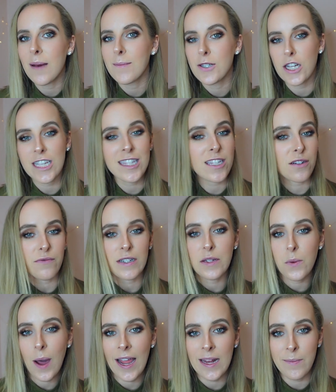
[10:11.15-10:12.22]
Just to
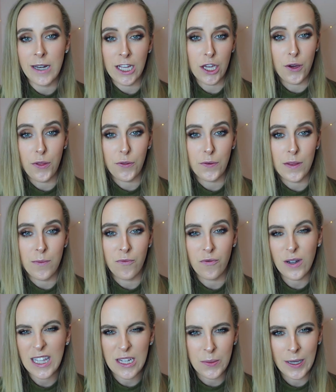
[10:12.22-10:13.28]
rewind, I'm going to go through them
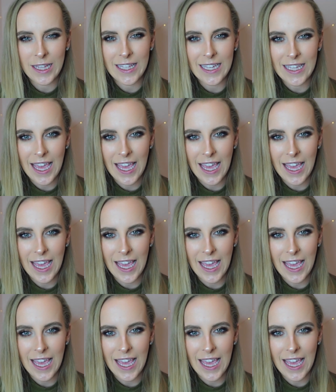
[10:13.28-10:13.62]
really quickly